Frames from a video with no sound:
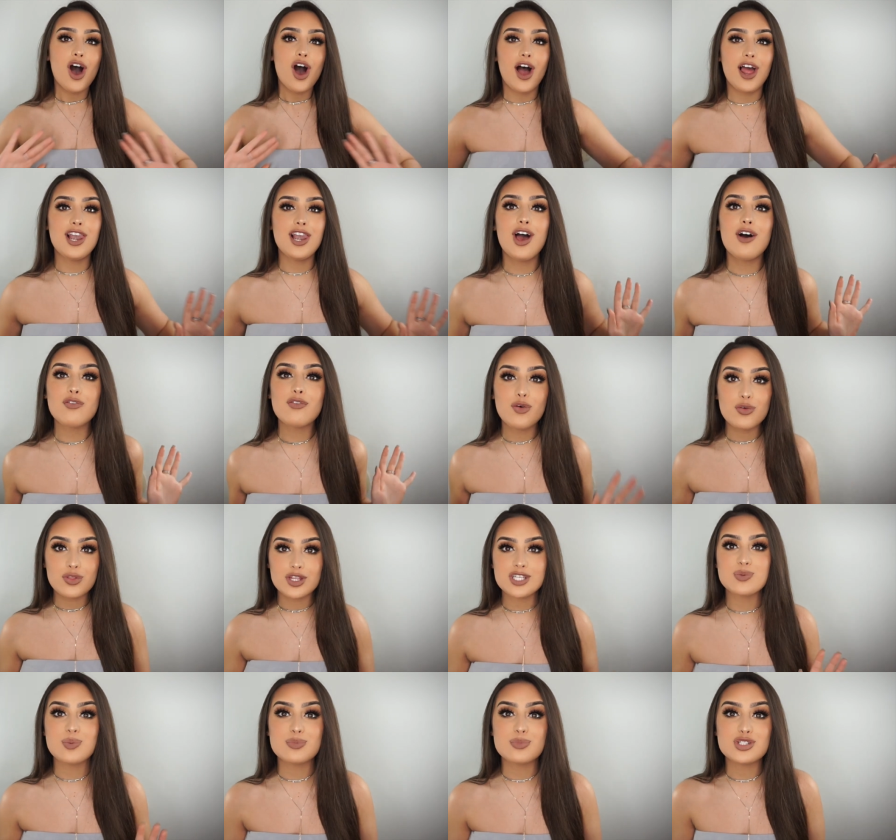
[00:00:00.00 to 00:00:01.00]
I love all
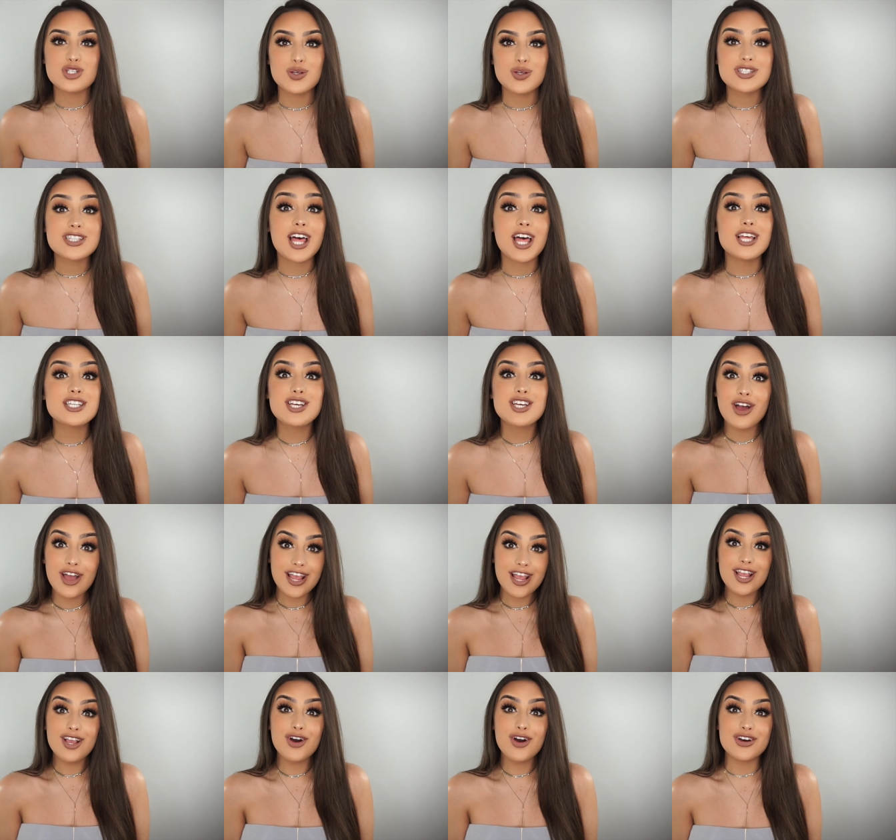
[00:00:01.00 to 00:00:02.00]
the swimsuits that
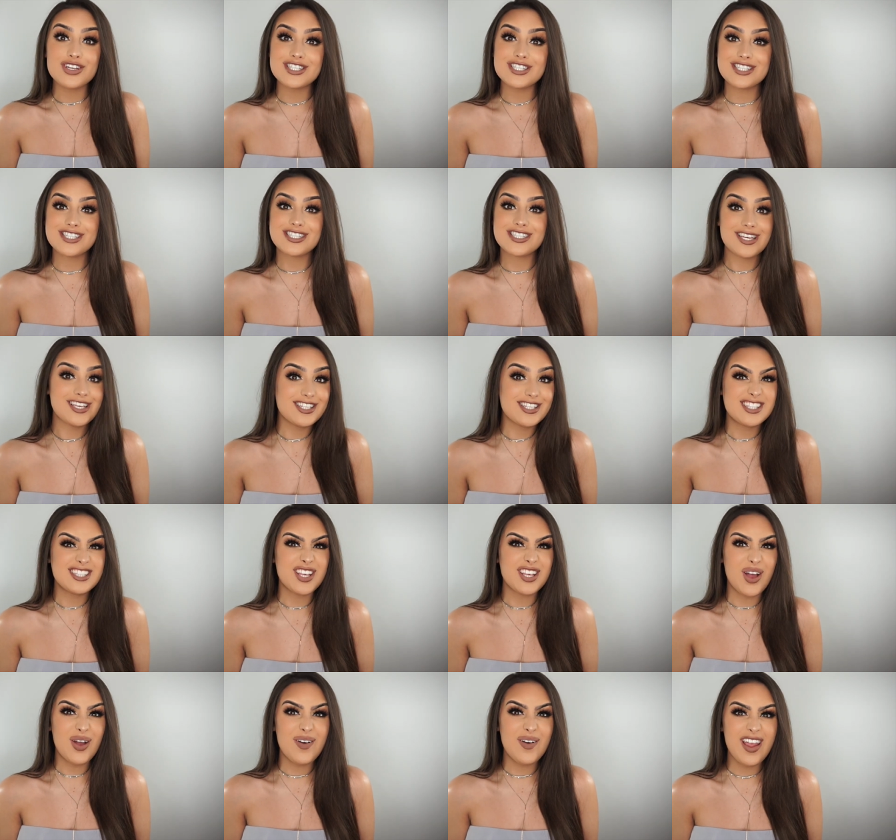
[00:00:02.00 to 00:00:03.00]
I got.
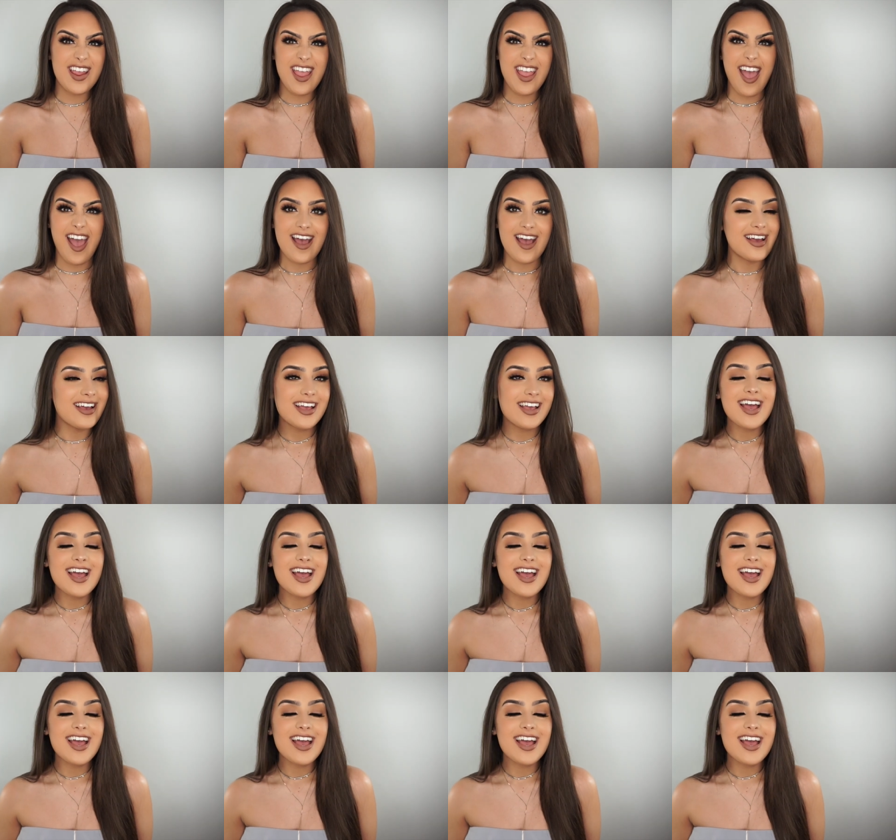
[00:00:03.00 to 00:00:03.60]
So yeah.